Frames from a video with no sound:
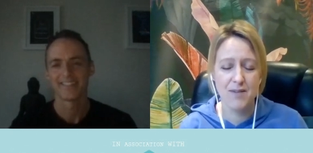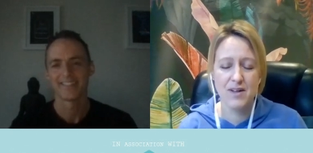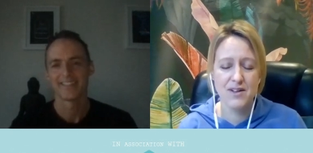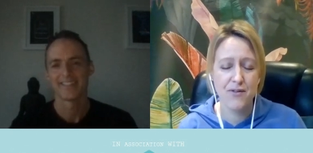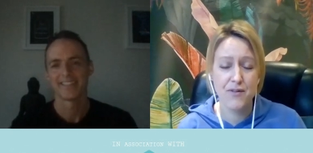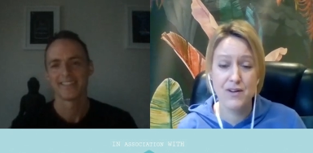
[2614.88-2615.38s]

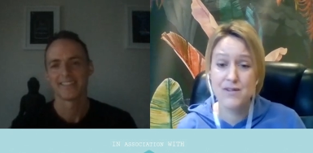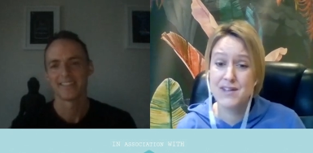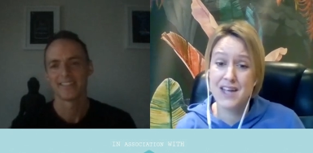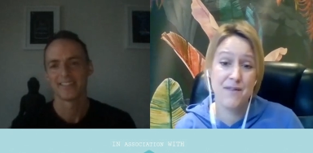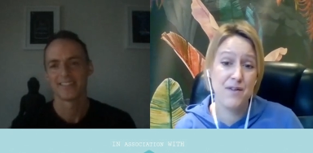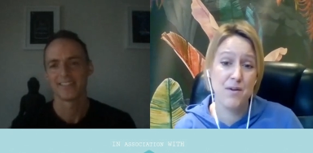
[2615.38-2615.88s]
Speaker 1: I'm thrilled
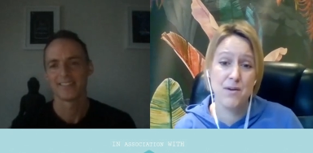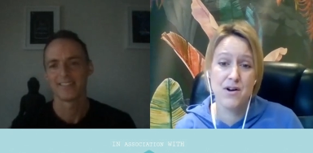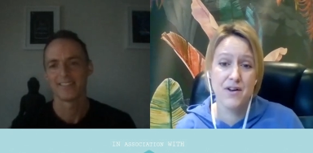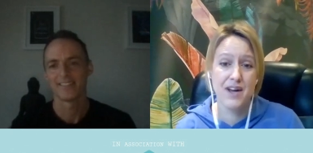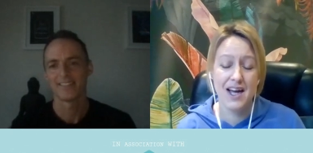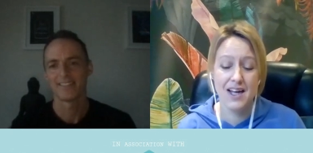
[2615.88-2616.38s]
to have you
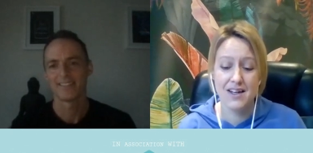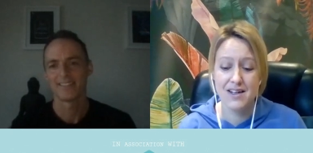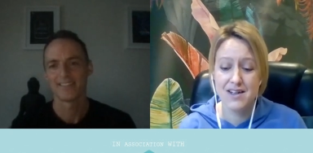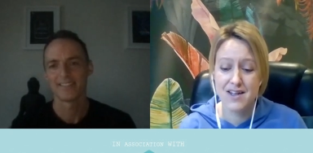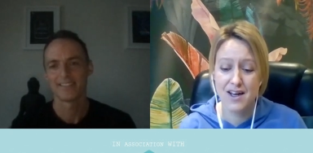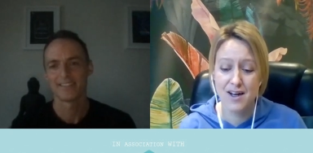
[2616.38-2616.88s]
on.
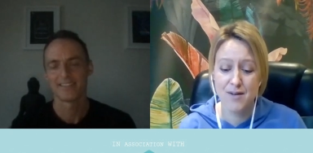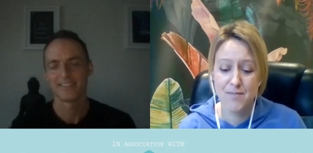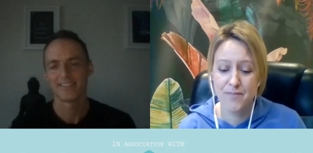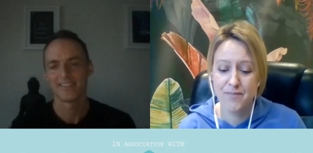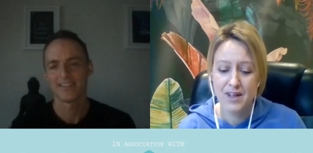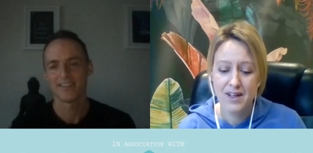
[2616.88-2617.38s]
And
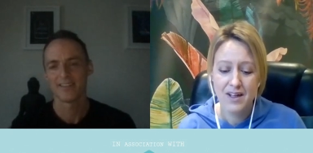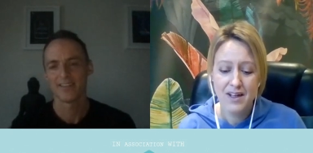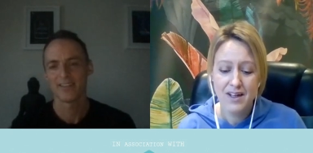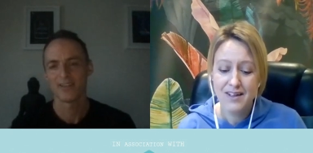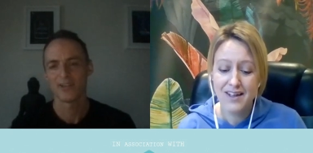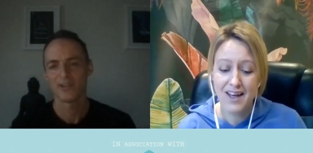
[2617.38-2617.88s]
um,
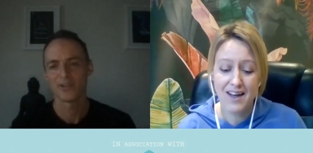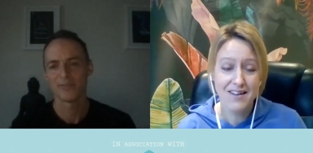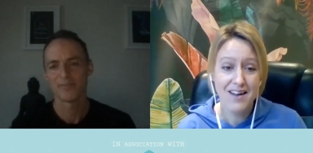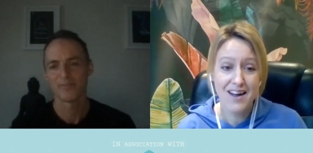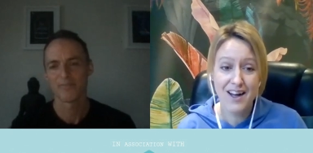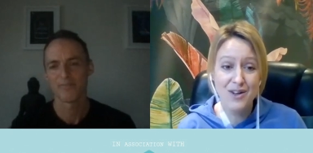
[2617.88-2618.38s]

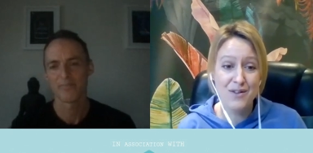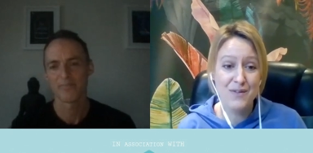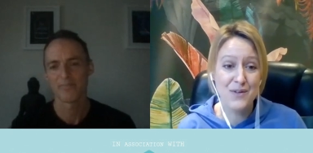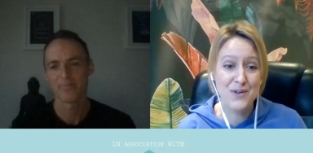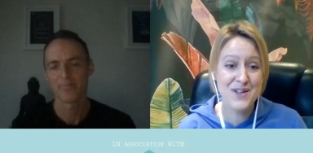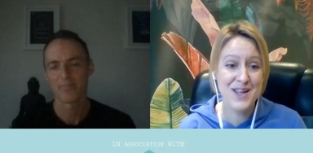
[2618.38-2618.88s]
yeah, I look
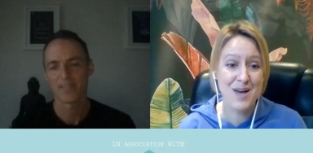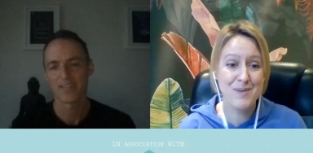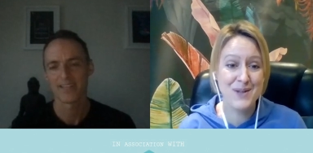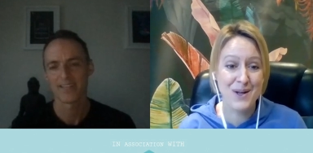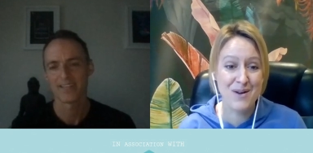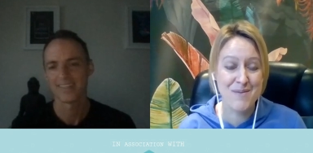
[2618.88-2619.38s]
forward to the
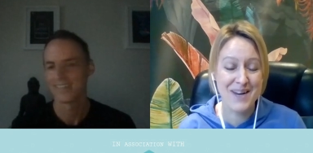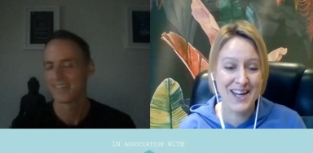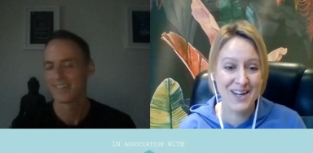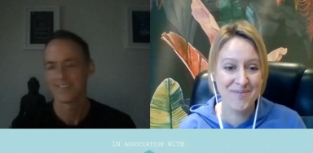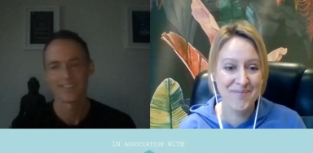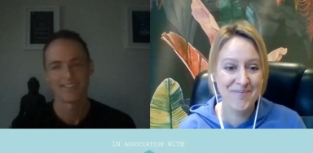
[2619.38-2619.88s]
episode coming
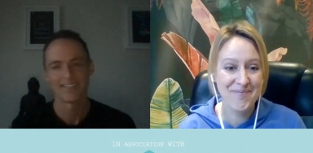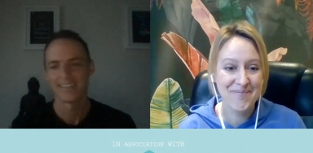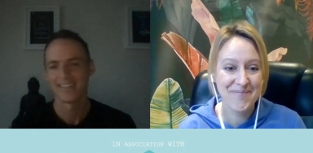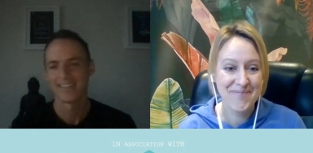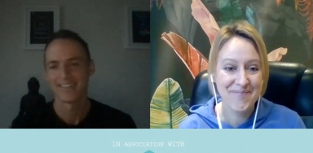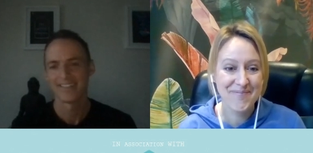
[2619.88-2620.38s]
out.
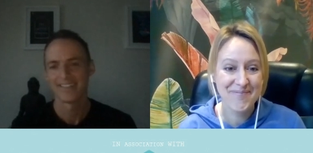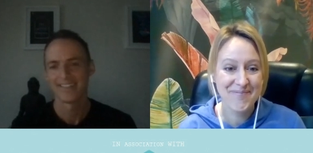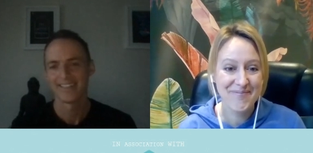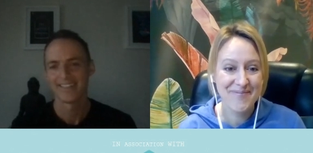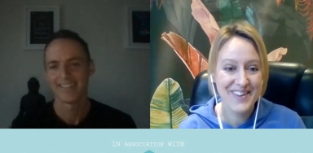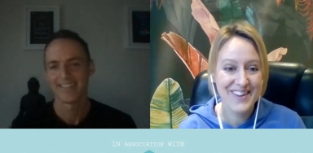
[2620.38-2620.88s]

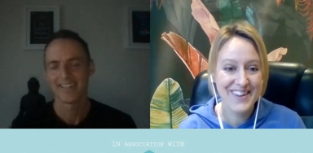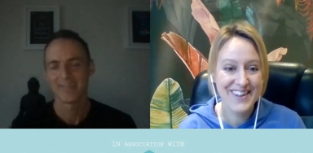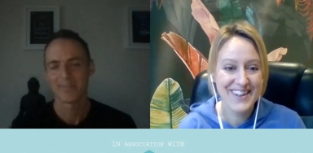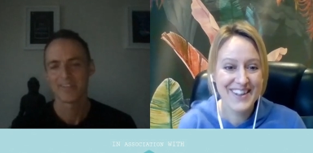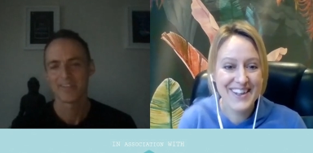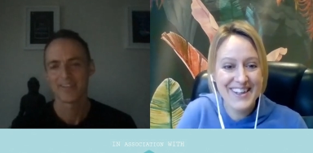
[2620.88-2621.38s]
Speaker 2: Yeah, it's
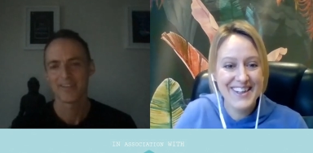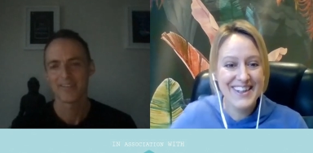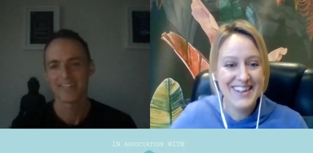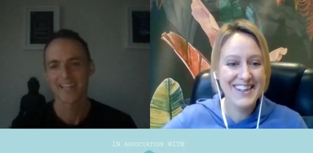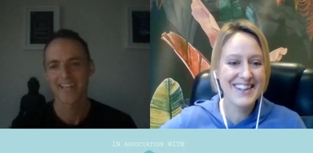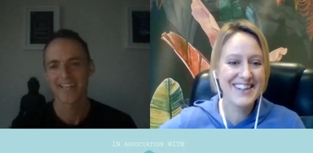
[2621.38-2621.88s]
been so lovely
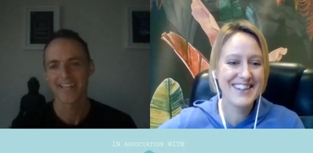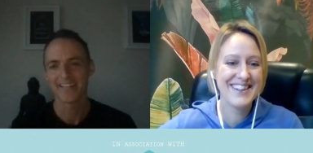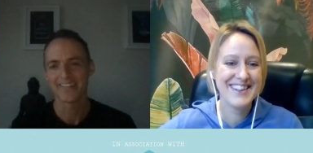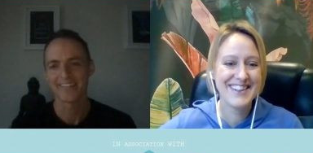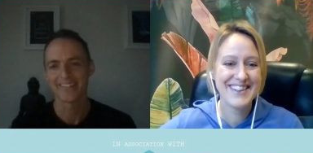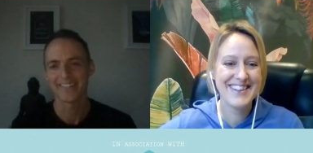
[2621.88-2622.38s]
to hang
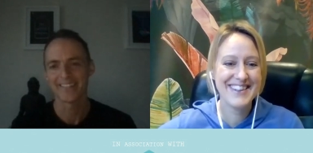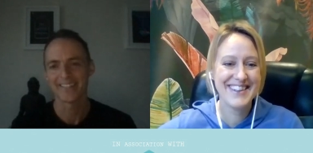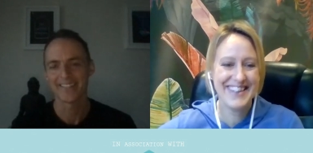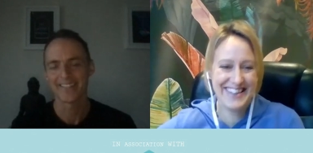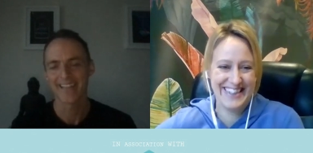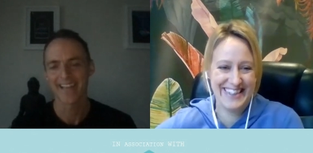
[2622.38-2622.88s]
out.
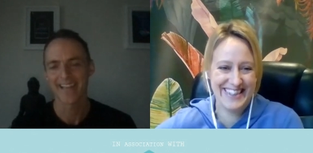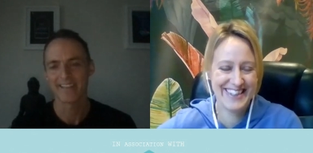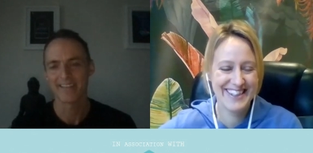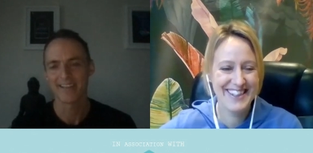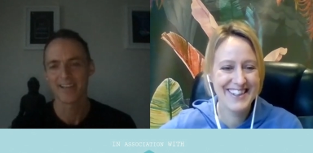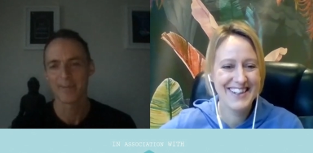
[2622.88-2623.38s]
And
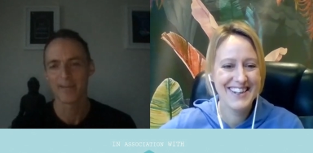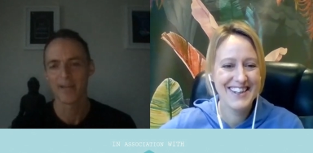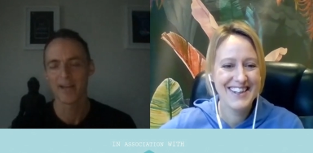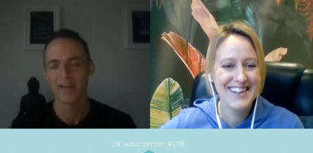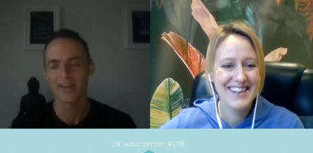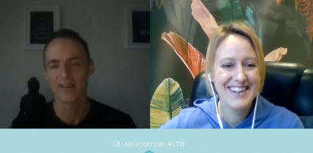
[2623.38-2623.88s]
uh, let me know how
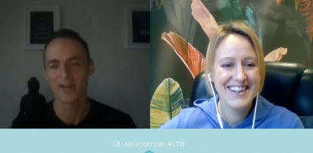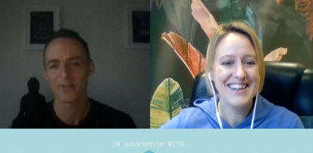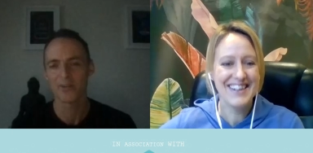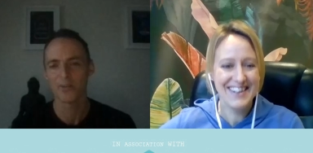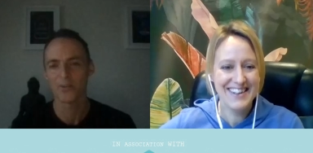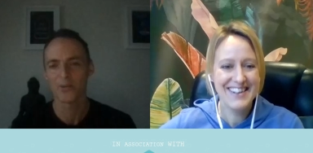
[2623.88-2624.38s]
you go with the
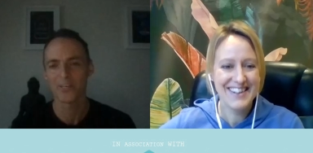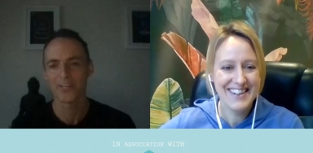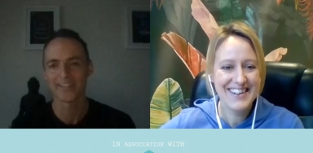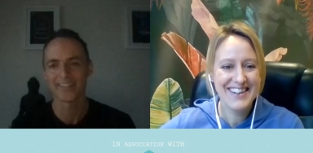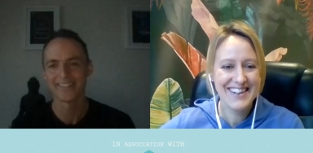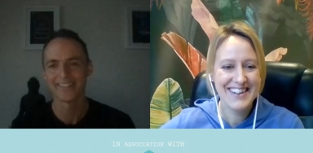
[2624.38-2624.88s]
walking.
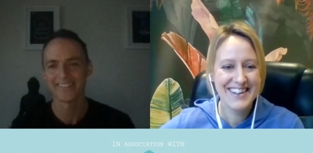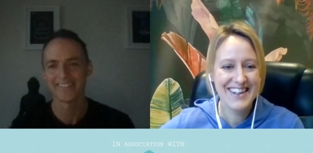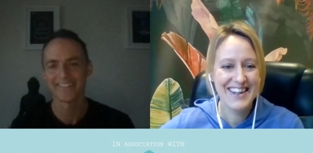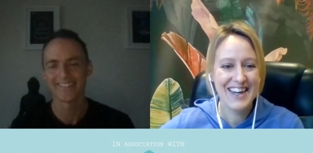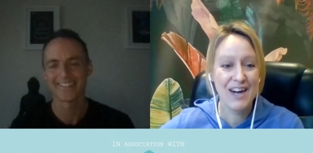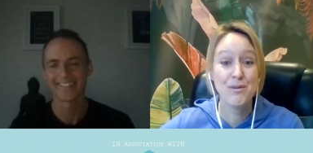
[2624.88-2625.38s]

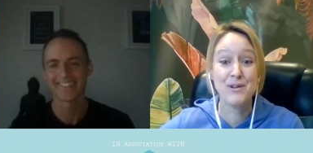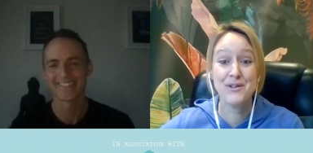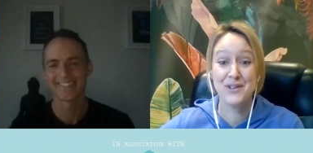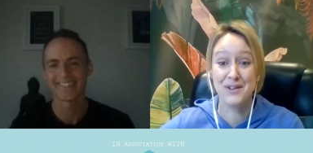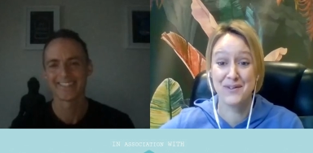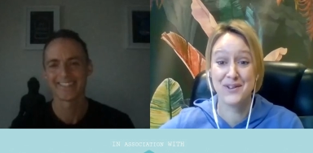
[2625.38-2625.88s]
Speaker 1: I will
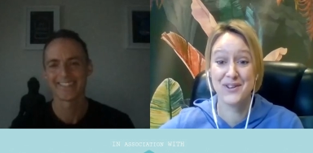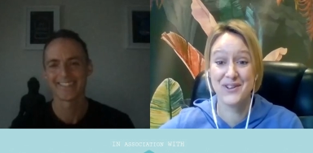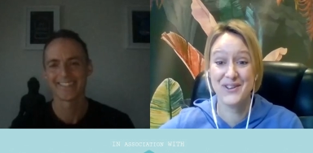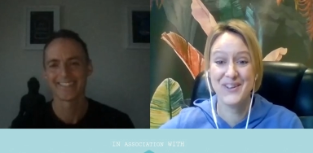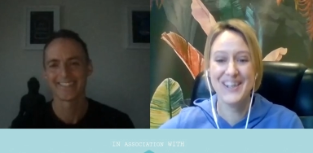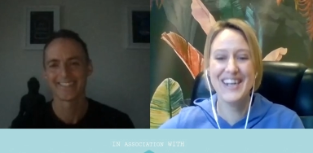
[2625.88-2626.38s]
do for
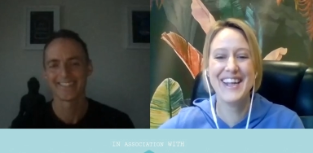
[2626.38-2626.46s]
sure.